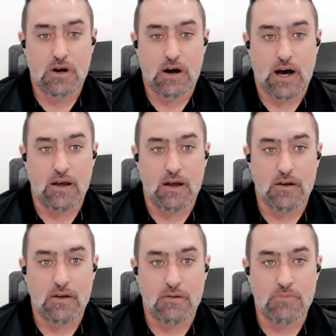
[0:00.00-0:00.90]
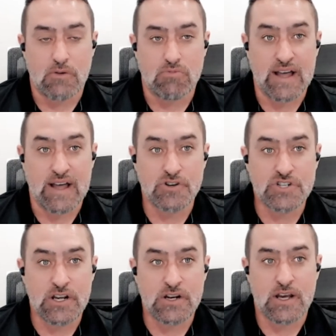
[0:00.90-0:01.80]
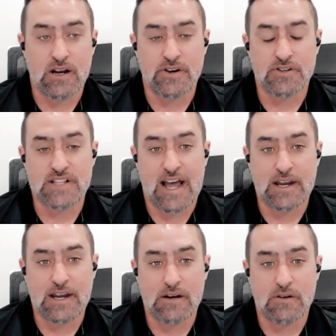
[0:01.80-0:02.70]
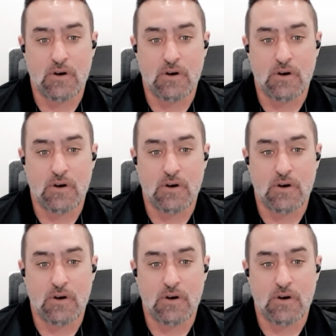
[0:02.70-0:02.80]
Leveraging and understanding